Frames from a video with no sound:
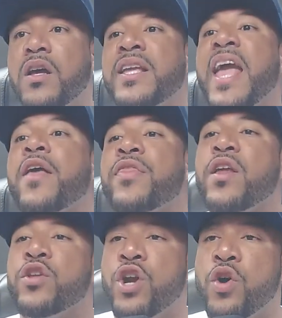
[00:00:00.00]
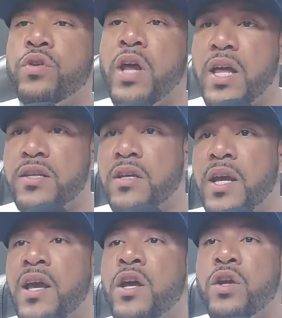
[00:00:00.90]
Yeah, you know who does? I
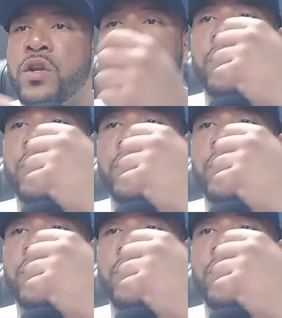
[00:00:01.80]
got a little